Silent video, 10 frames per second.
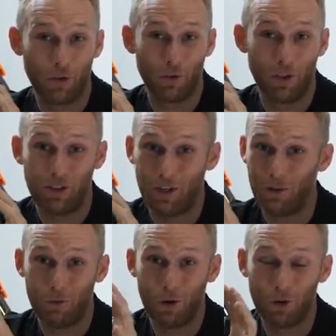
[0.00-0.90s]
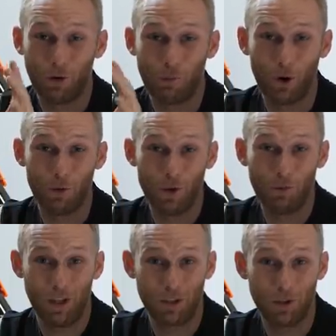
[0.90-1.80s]
So they said, Rok, no
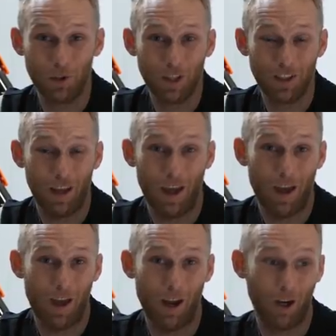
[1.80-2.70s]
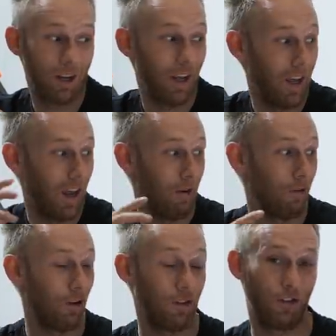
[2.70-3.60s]
problem, let's do it. And they
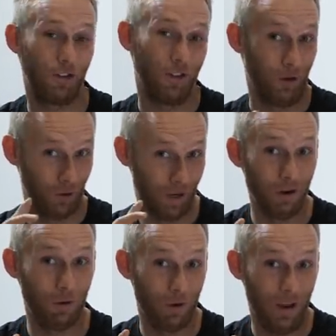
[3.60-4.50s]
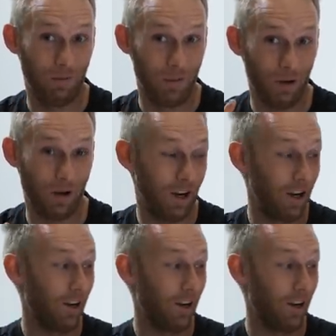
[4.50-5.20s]
gave us to give away, be ready